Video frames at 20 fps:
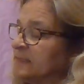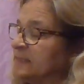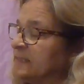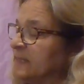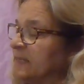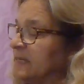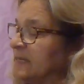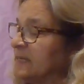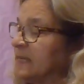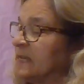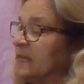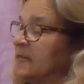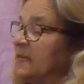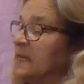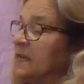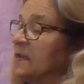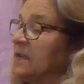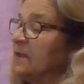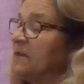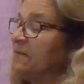
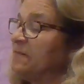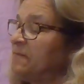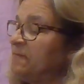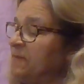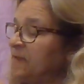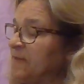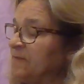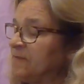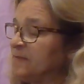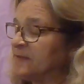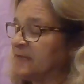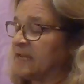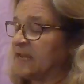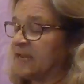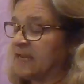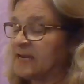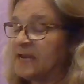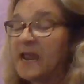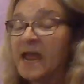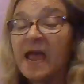10,
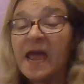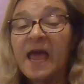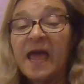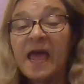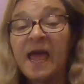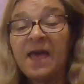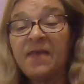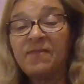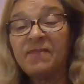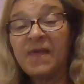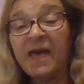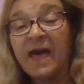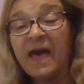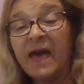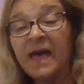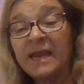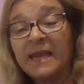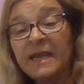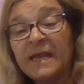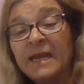15, and
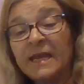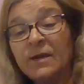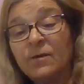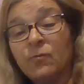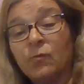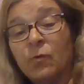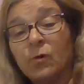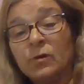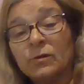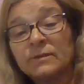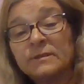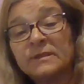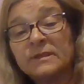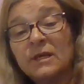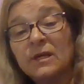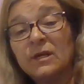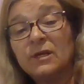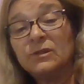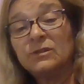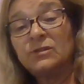that
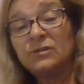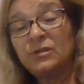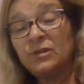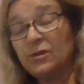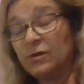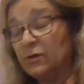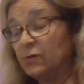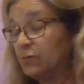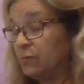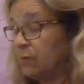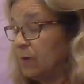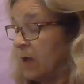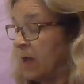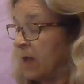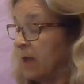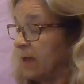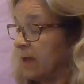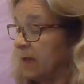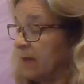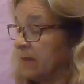equals to
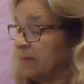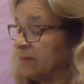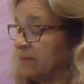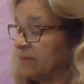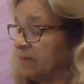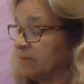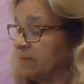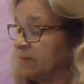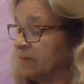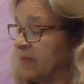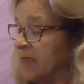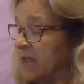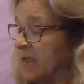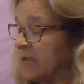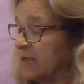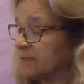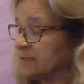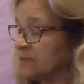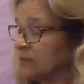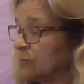the
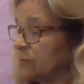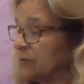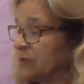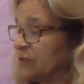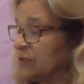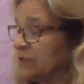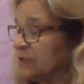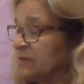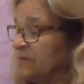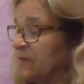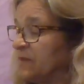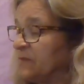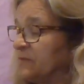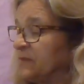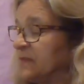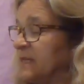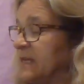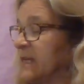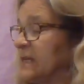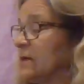answer, which is
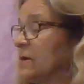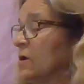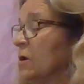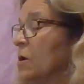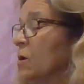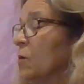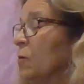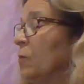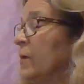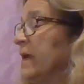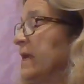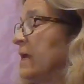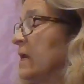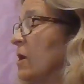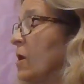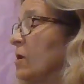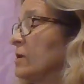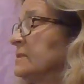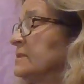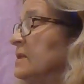15. We could
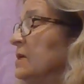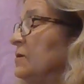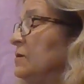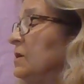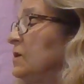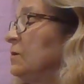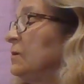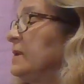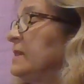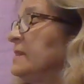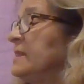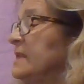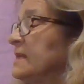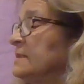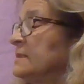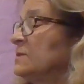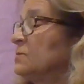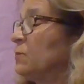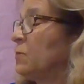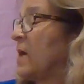also do it
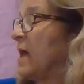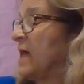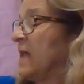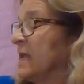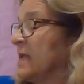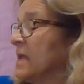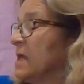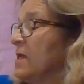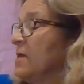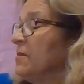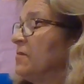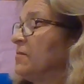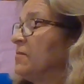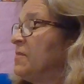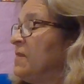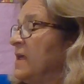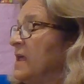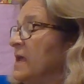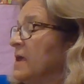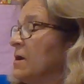this way.
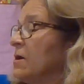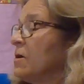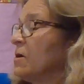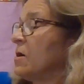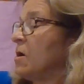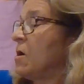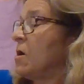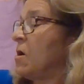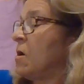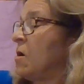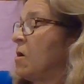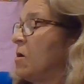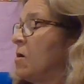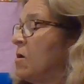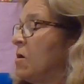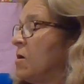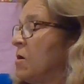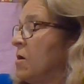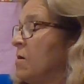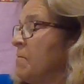There
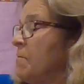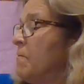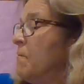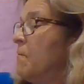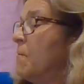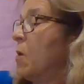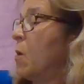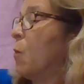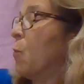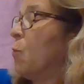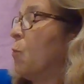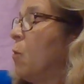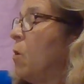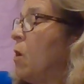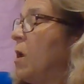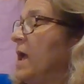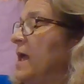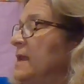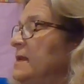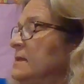are
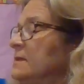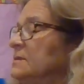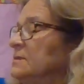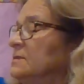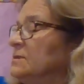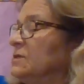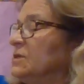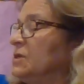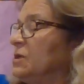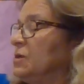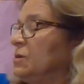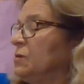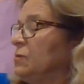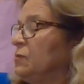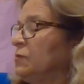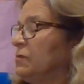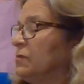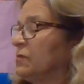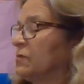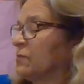1,
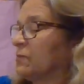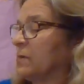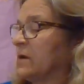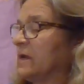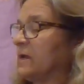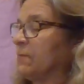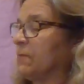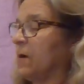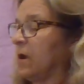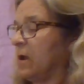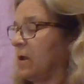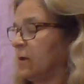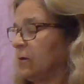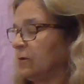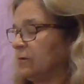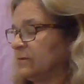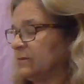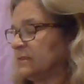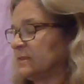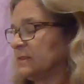2, 3
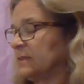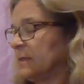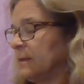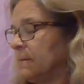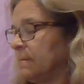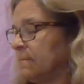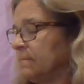rows